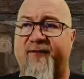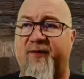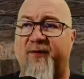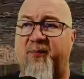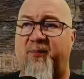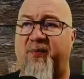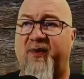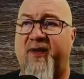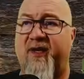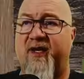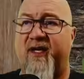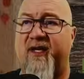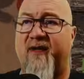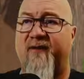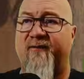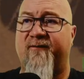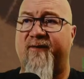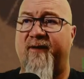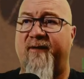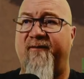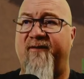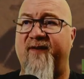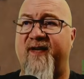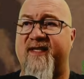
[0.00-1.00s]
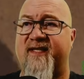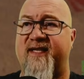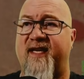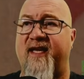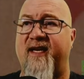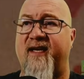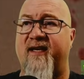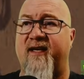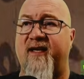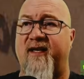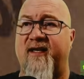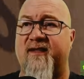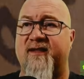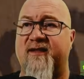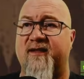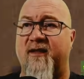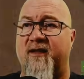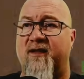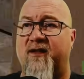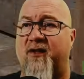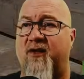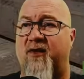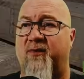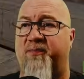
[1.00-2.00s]
plugin from VisEntities
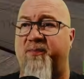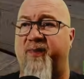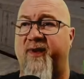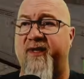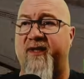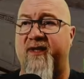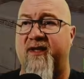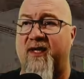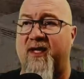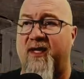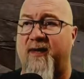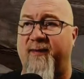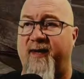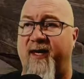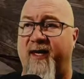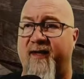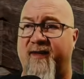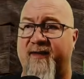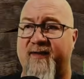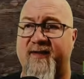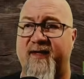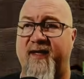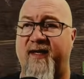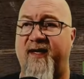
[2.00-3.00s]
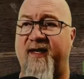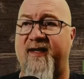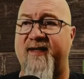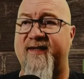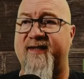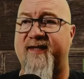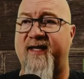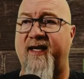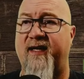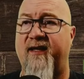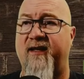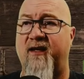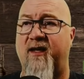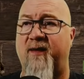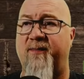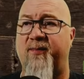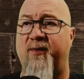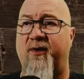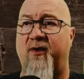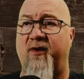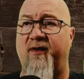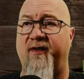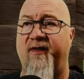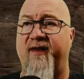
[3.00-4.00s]
called button commands. And I set it up
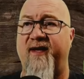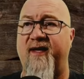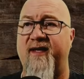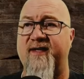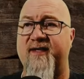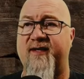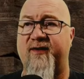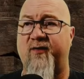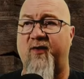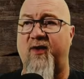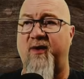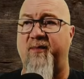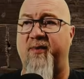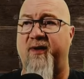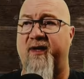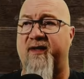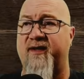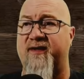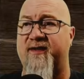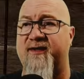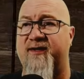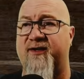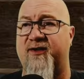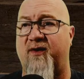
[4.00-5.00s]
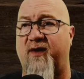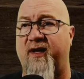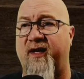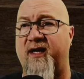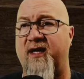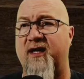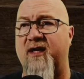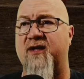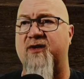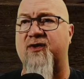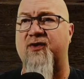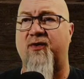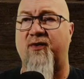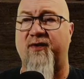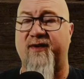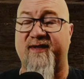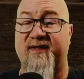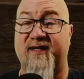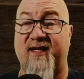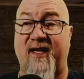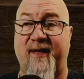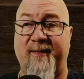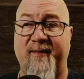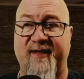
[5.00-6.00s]
on these three buttons. So I can control the
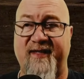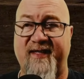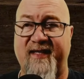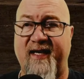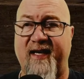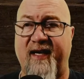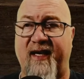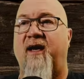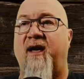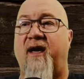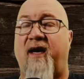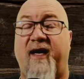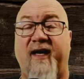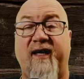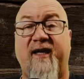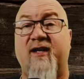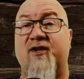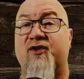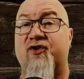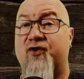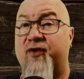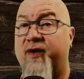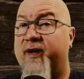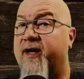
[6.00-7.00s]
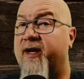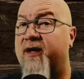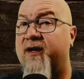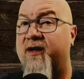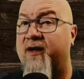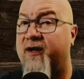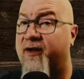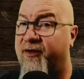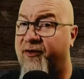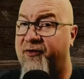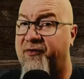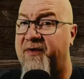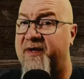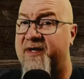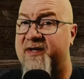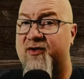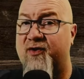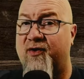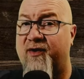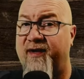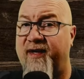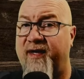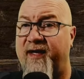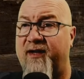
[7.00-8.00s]
time of day, I can trigger three
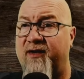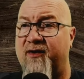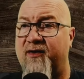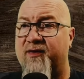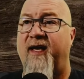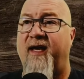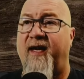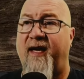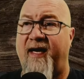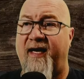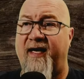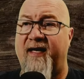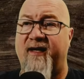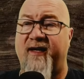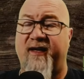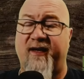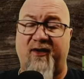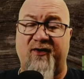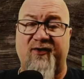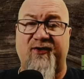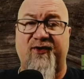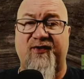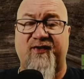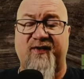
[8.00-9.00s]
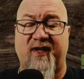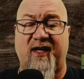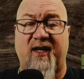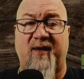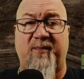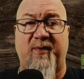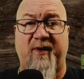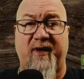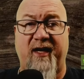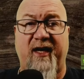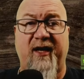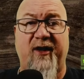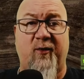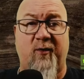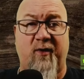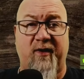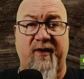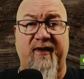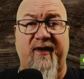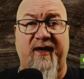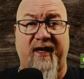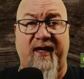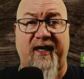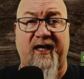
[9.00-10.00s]
tornadoes, and I also set up another one
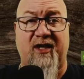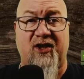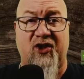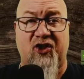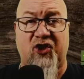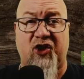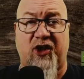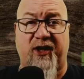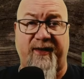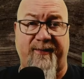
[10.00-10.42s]
that I can shut them